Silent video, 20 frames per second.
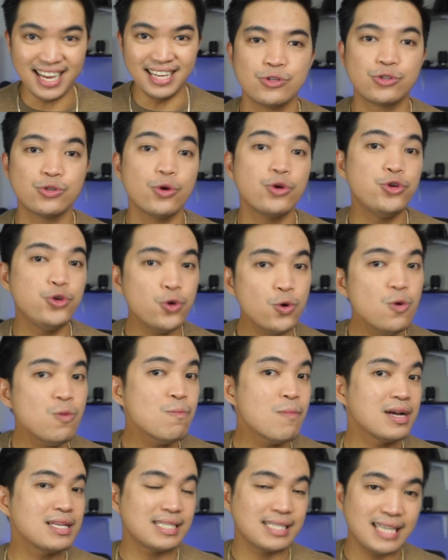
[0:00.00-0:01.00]
So you
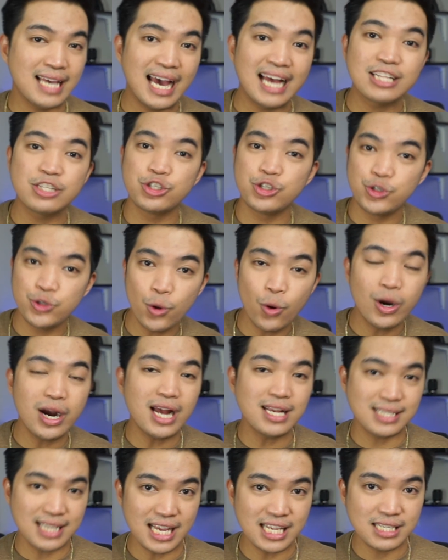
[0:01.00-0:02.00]
must get your
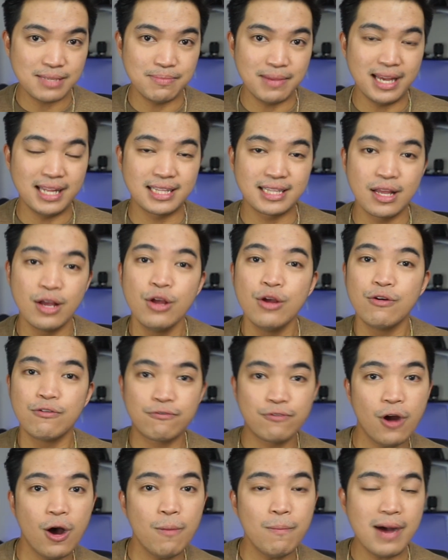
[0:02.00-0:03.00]
assessment
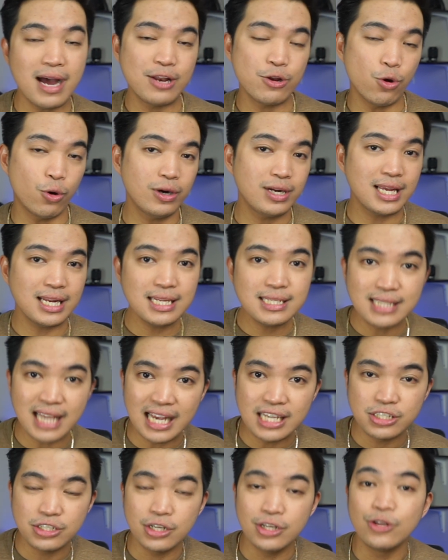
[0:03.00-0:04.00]
from an
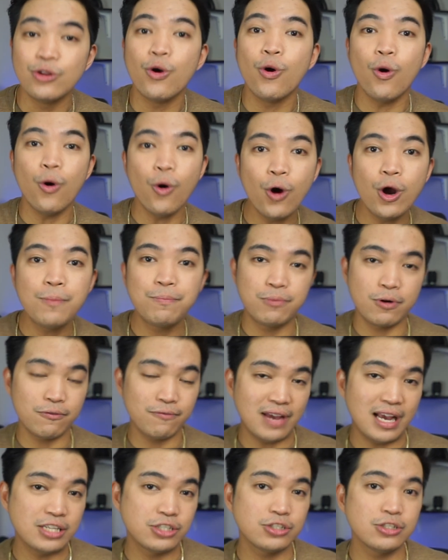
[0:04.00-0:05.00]
organization or
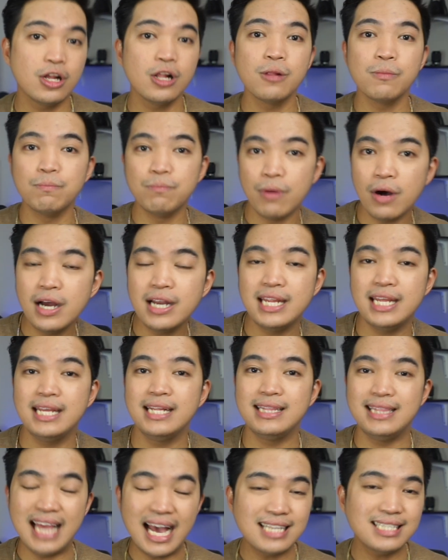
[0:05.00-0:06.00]
professional body
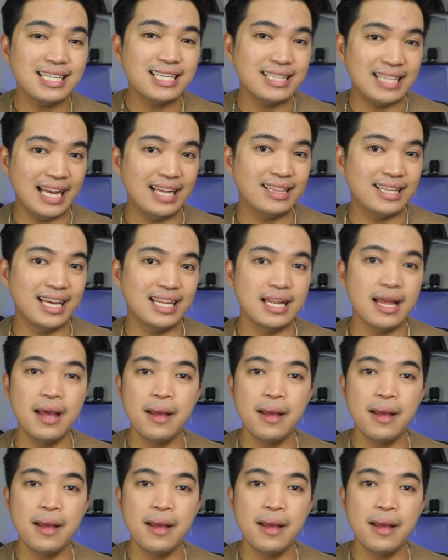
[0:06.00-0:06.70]
designated